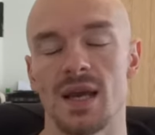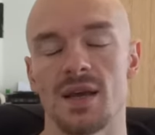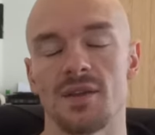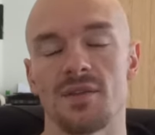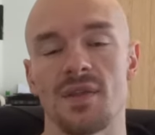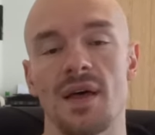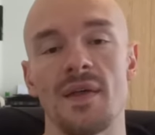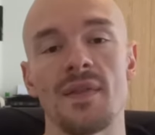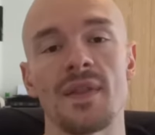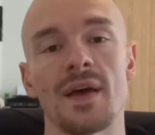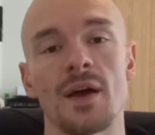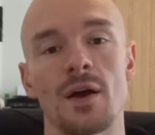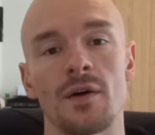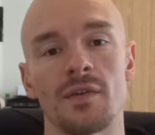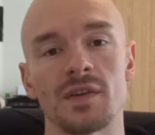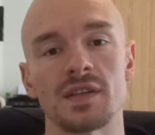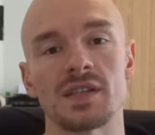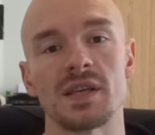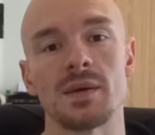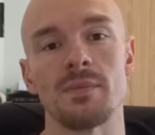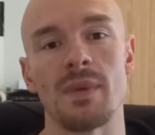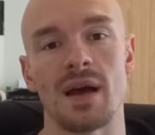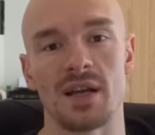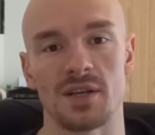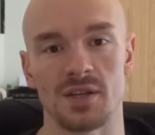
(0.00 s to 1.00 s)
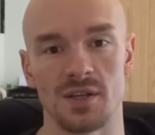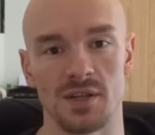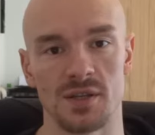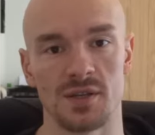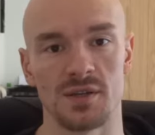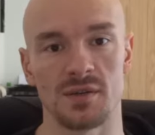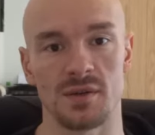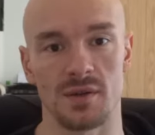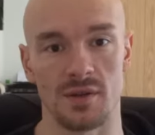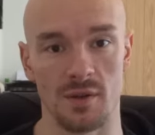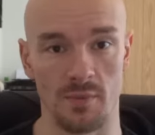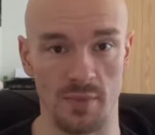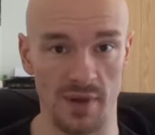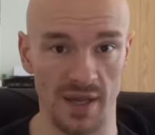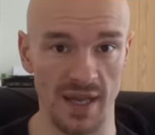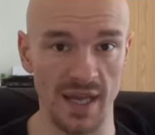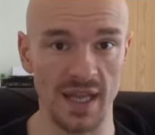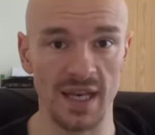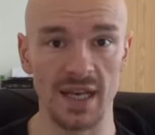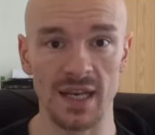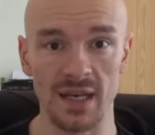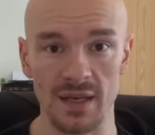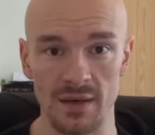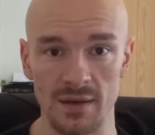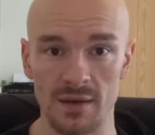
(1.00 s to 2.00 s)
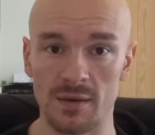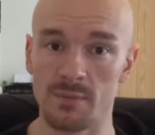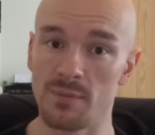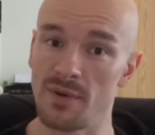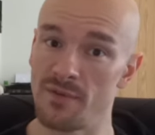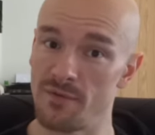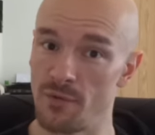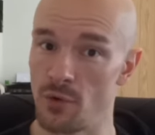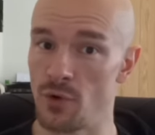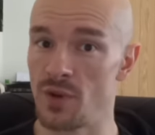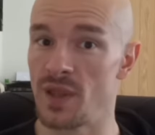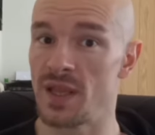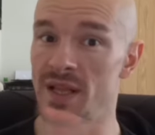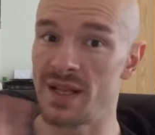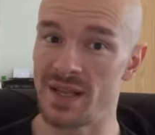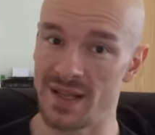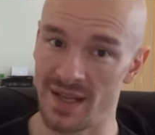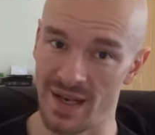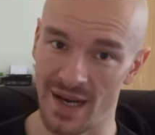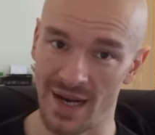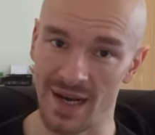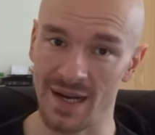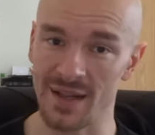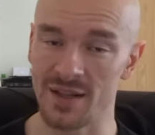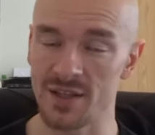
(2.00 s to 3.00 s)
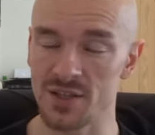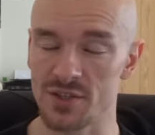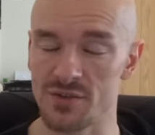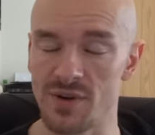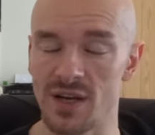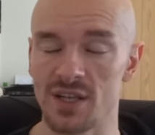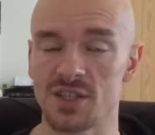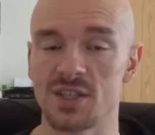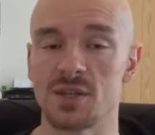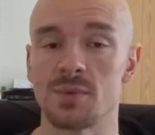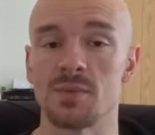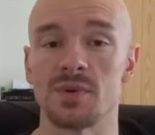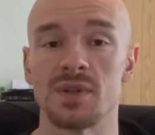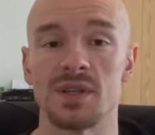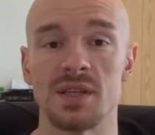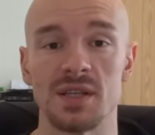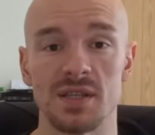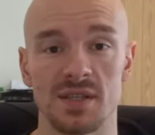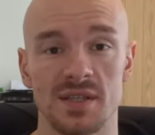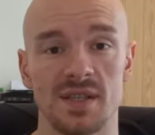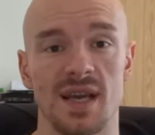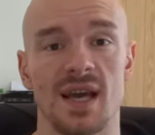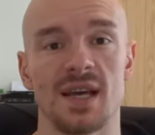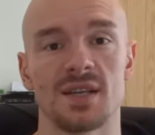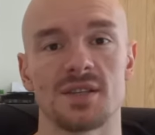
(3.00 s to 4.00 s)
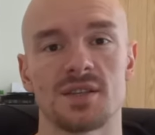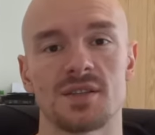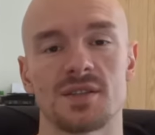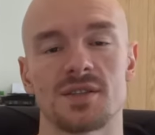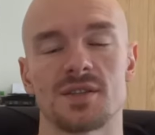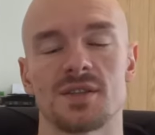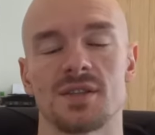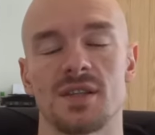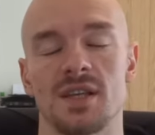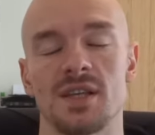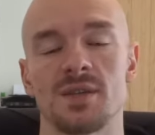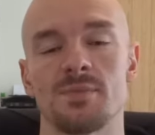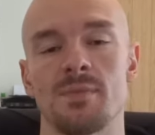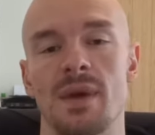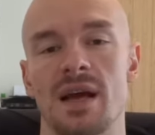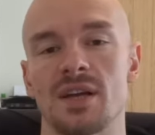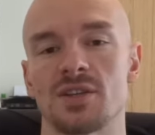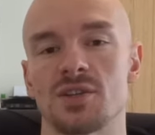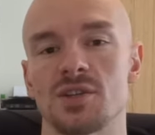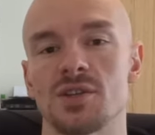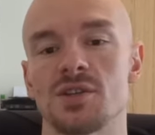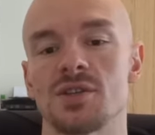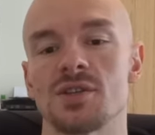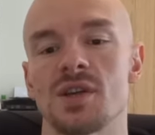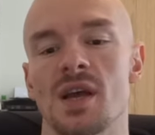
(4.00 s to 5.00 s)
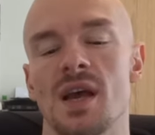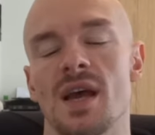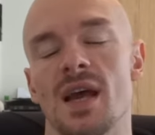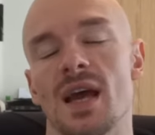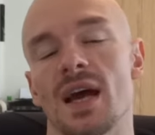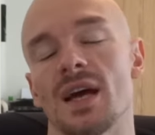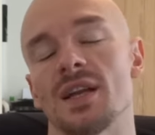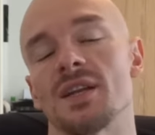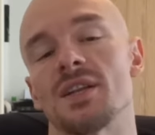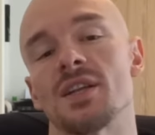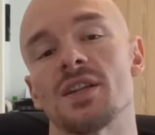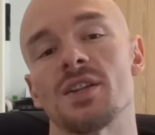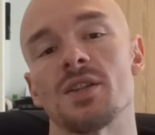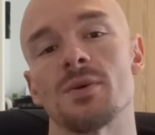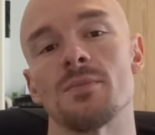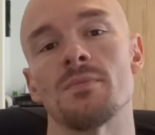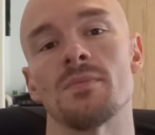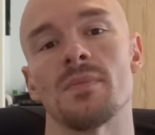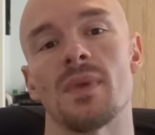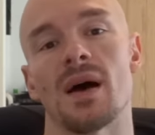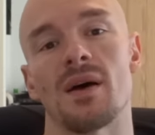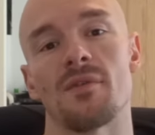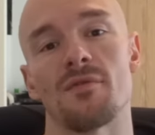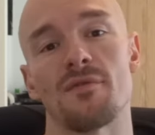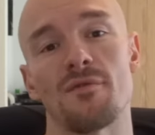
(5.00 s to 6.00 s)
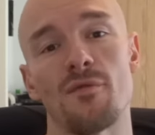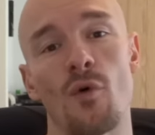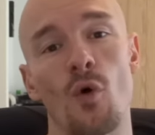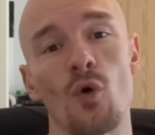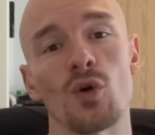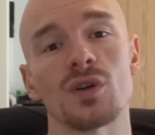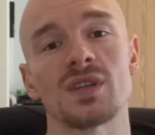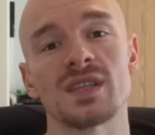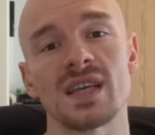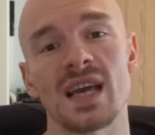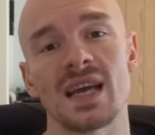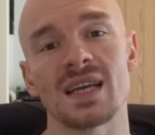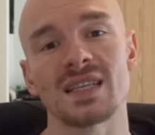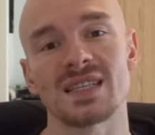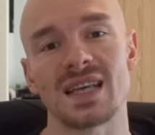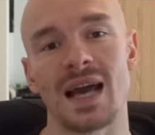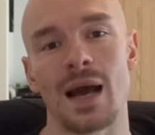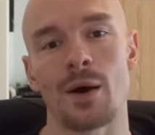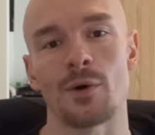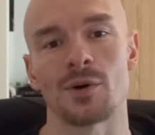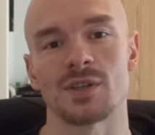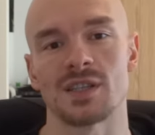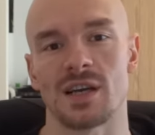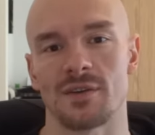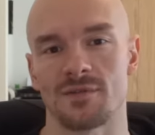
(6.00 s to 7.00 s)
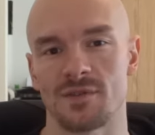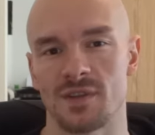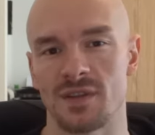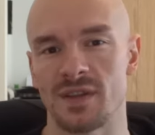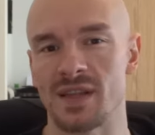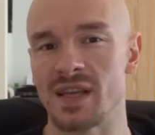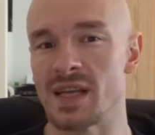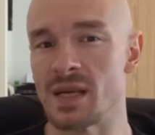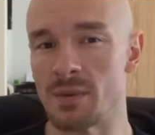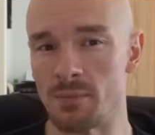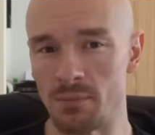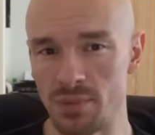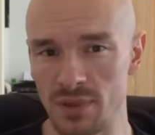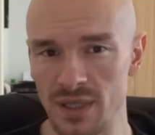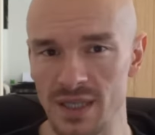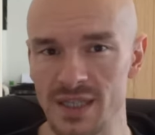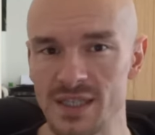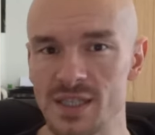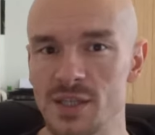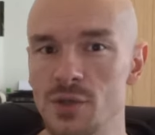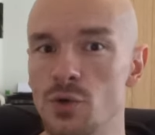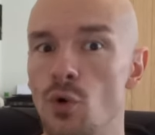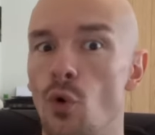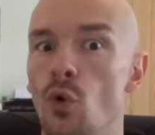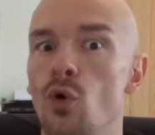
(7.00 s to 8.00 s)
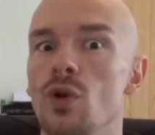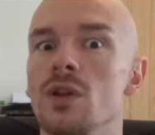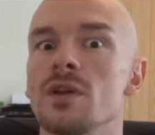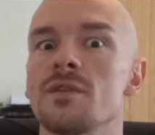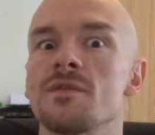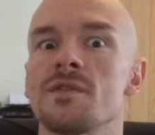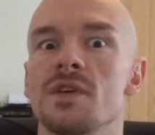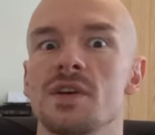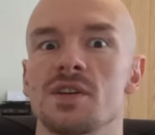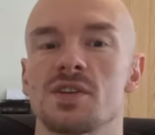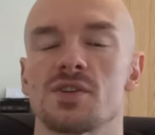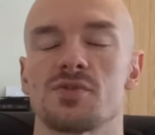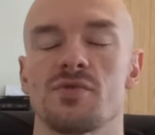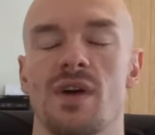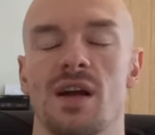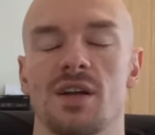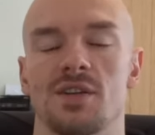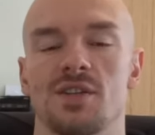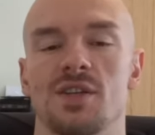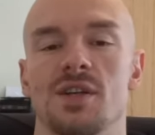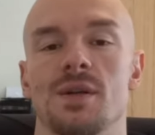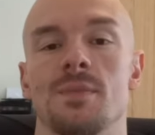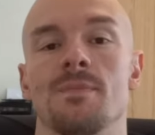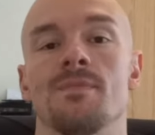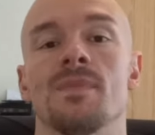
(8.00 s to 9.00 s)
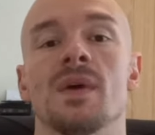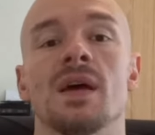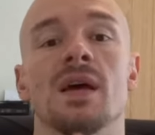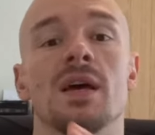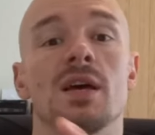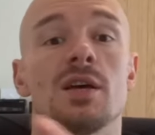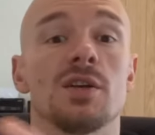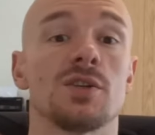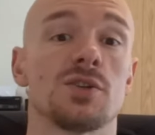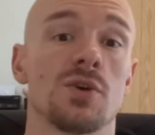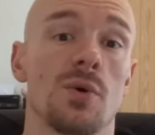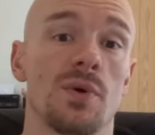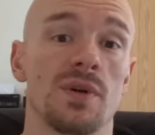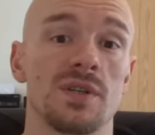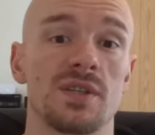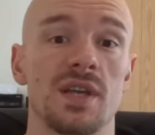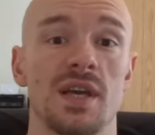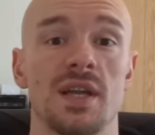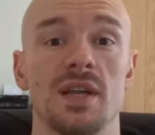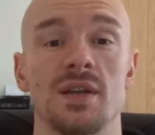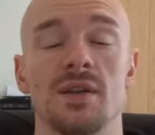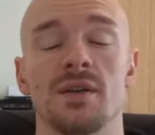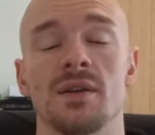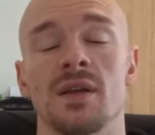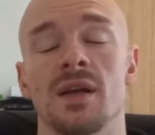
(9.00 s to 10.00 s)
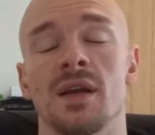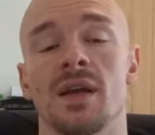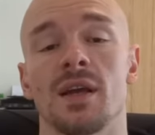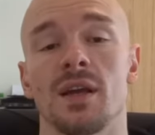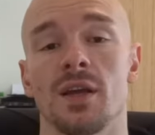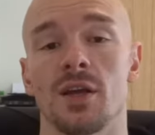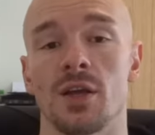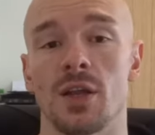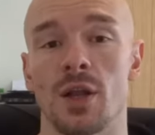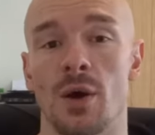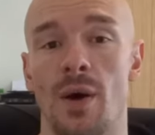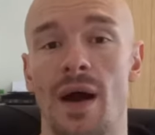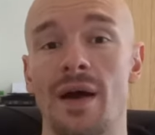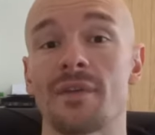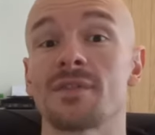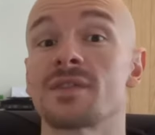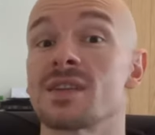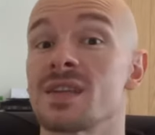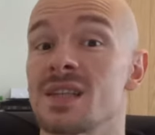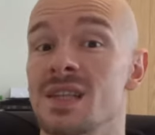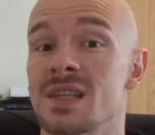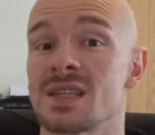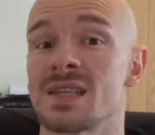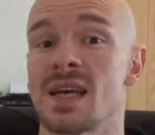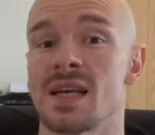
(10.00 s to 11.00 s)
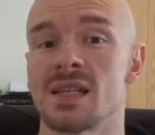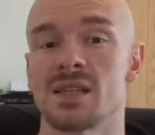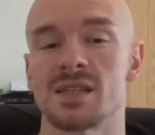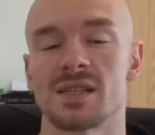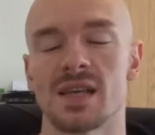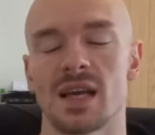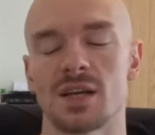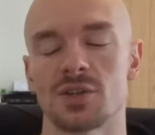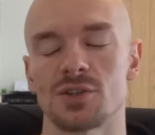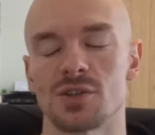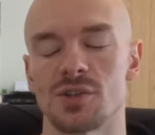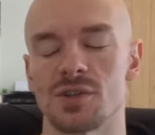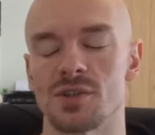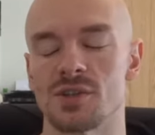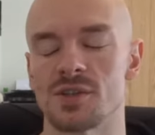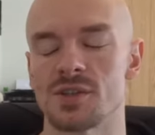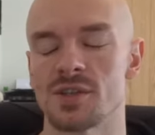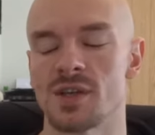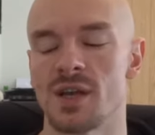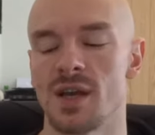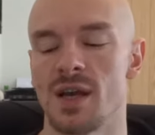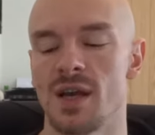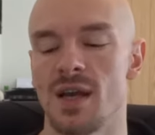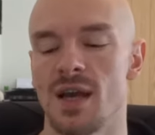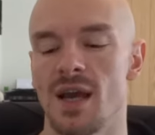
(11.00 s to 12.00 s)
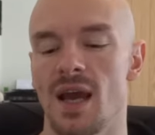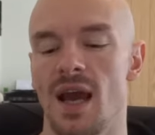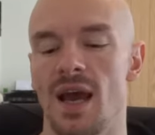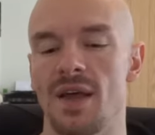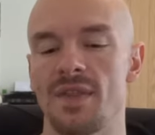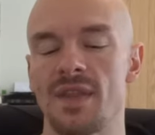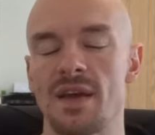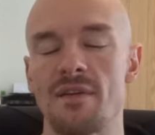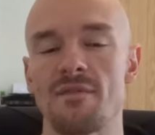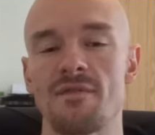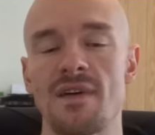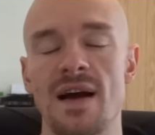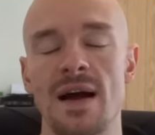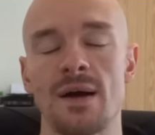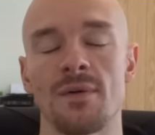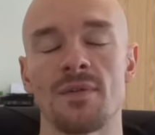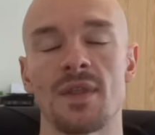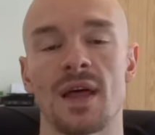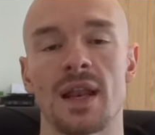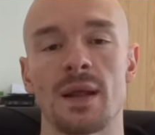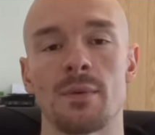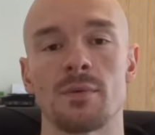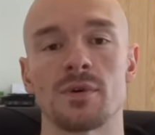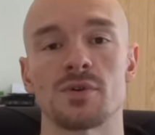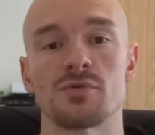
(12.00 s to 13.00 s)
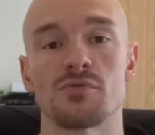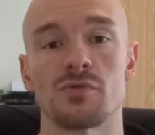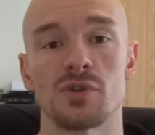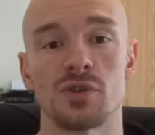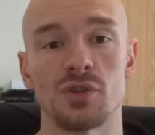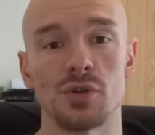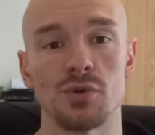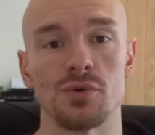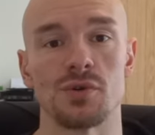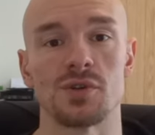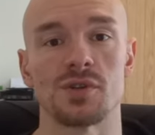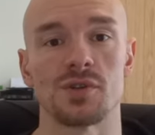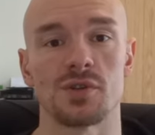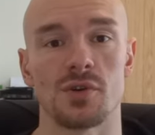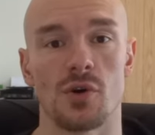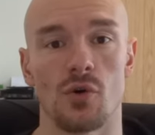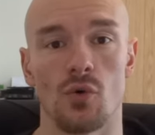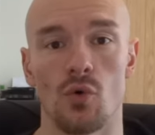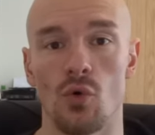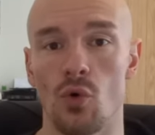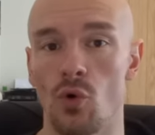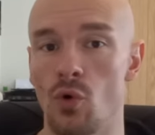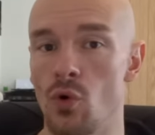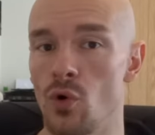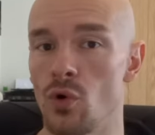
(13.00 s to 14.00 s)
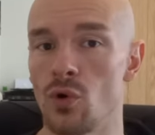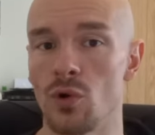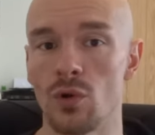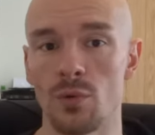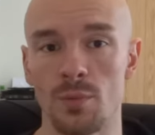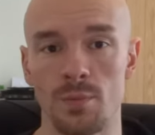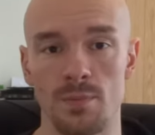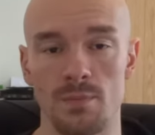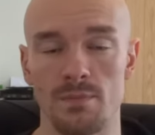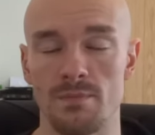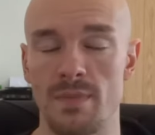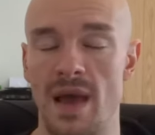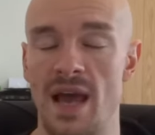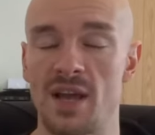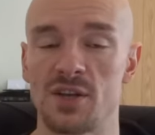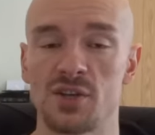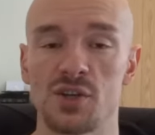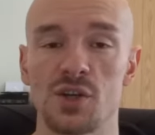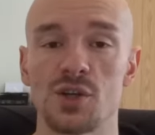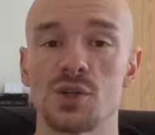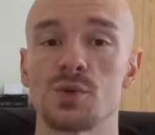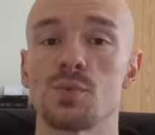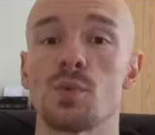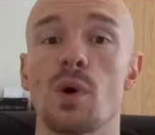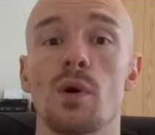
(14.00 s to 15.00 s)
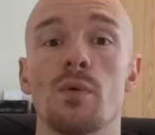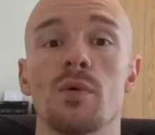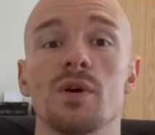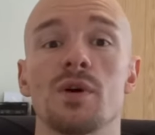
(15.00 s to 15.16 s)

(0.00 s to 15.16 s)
Then they obviously measured the beginning before they did any of the stretching with these tests, these measures, and did them 48 hours after they completed all of their stretching. So as in, you know, after the 10 sessions. And they found that it was reduced. All measures were